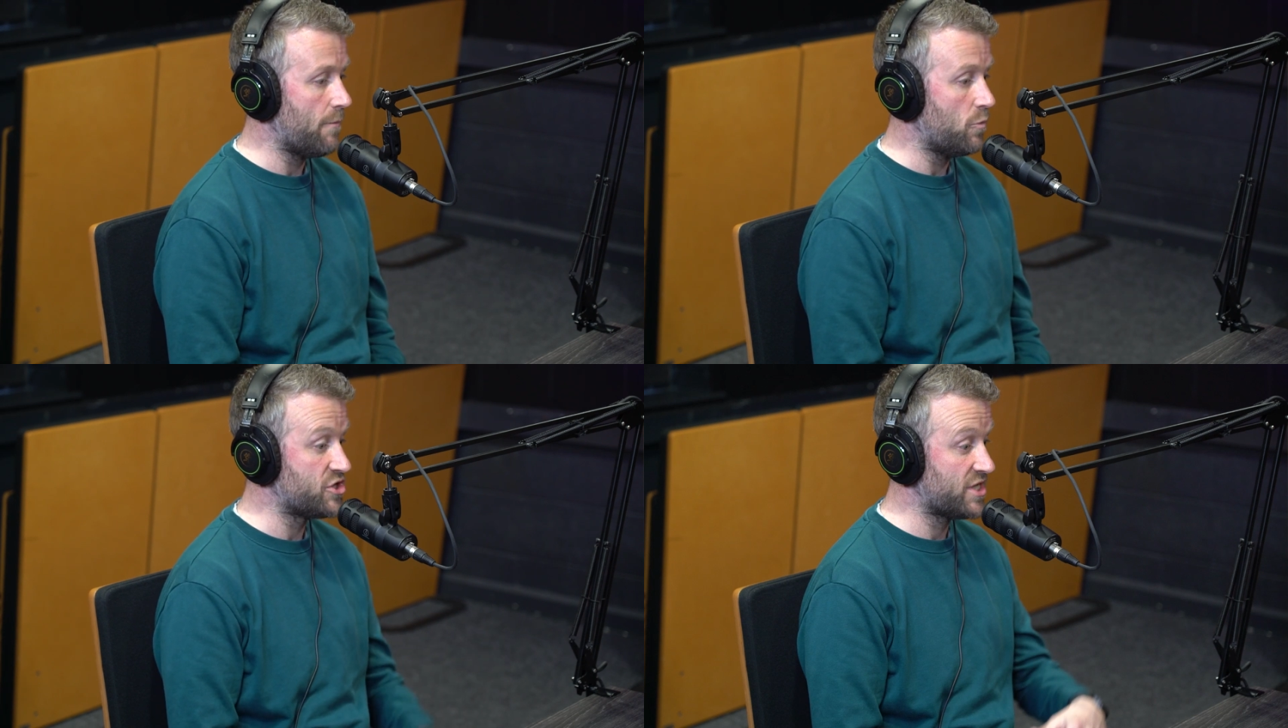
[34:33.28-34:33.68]

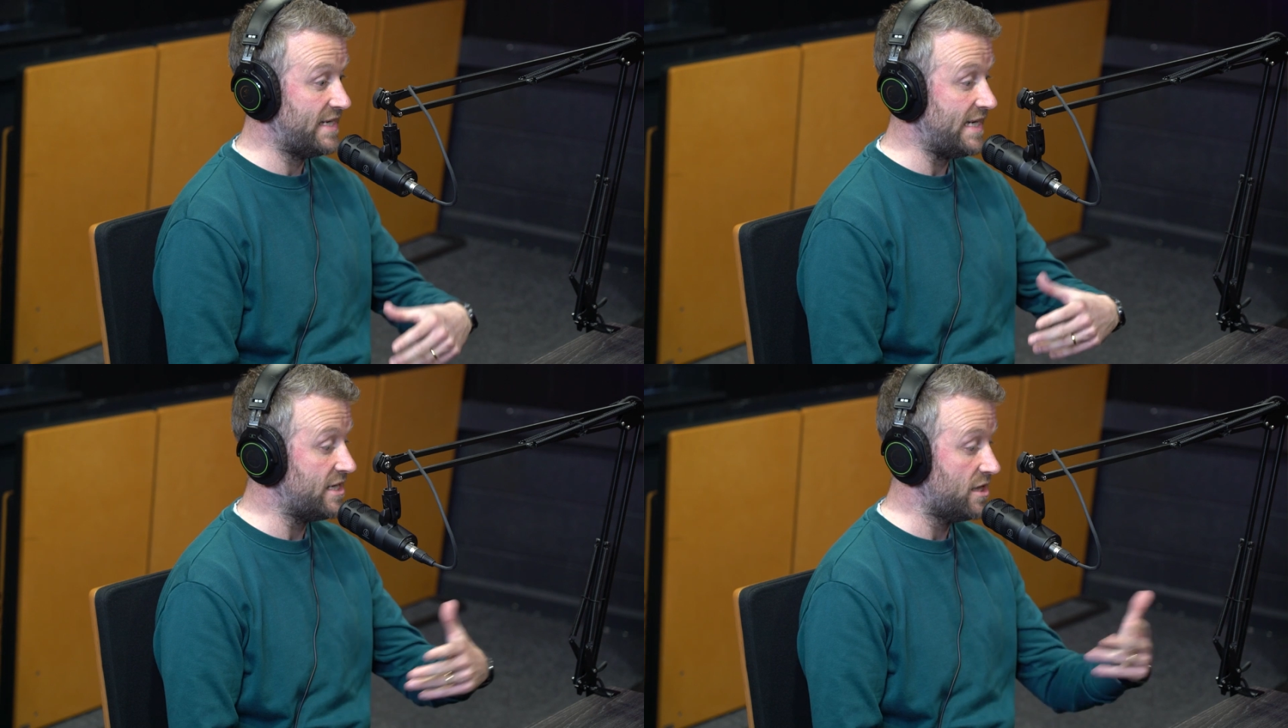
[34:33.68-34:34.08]
which
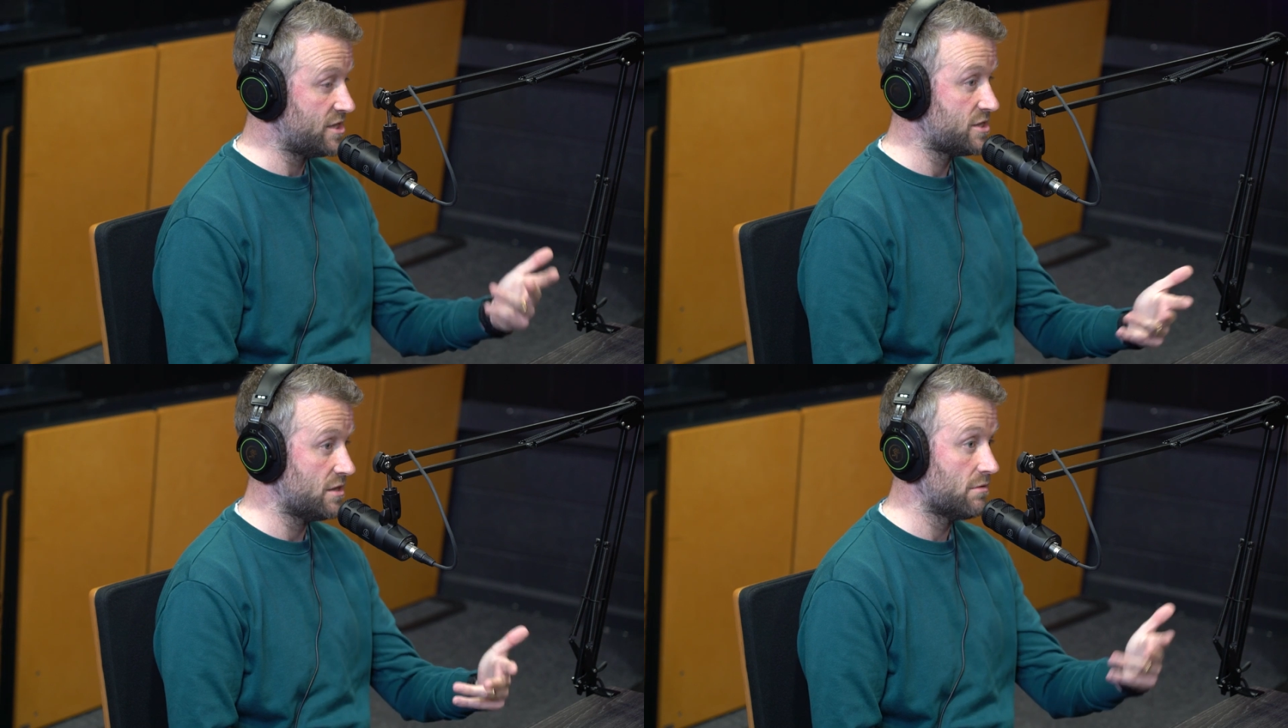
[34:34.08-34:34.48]
can lead
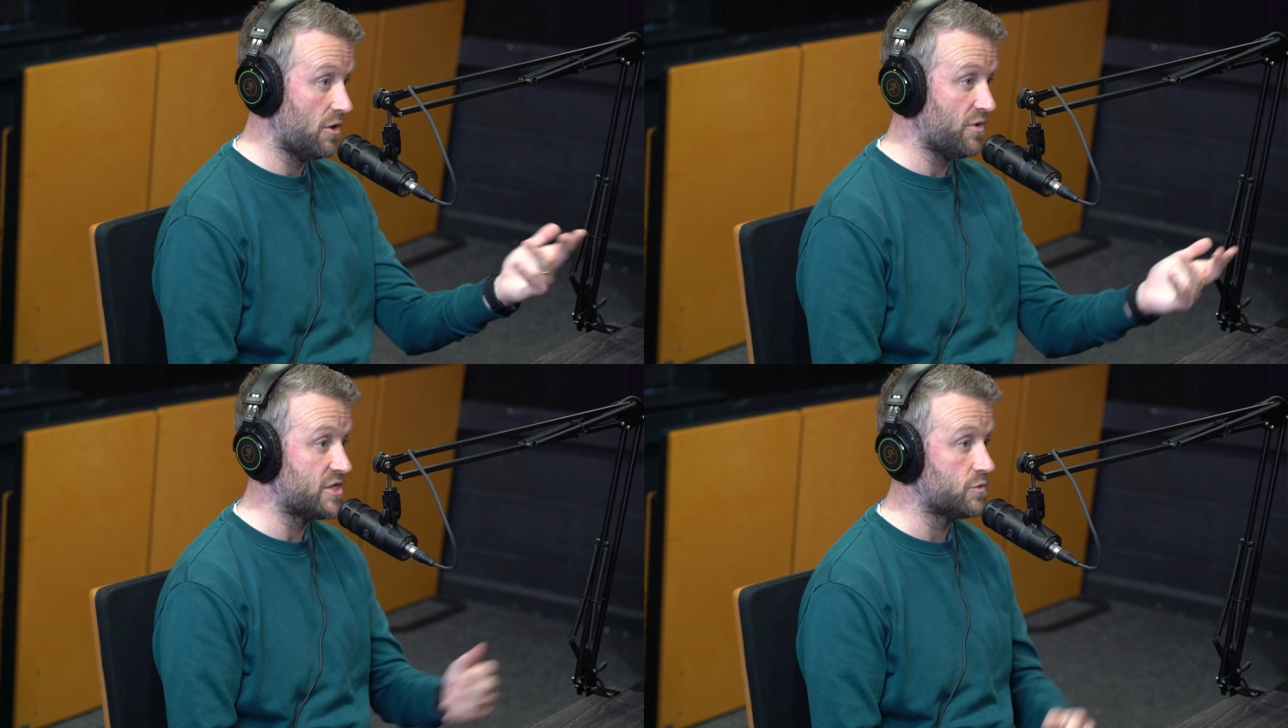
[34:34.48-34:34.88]
on to
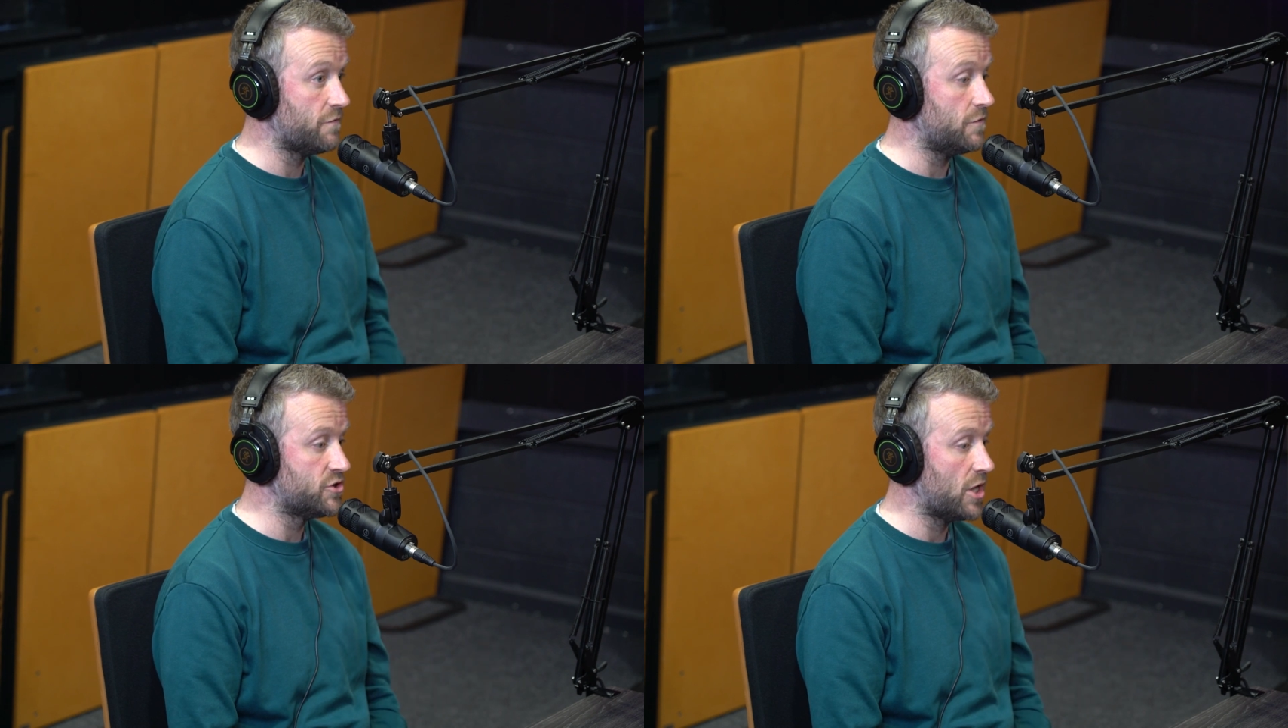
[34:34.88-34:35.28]
going into a
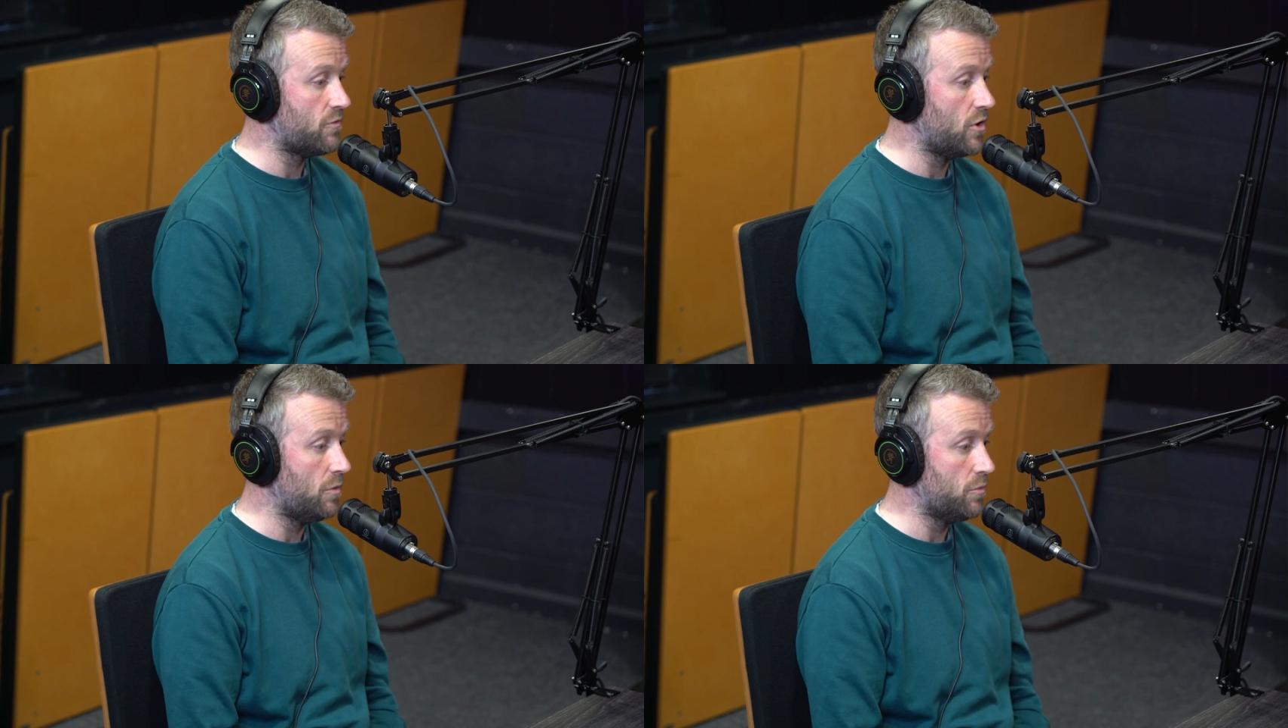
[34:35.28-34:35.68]
full-time role,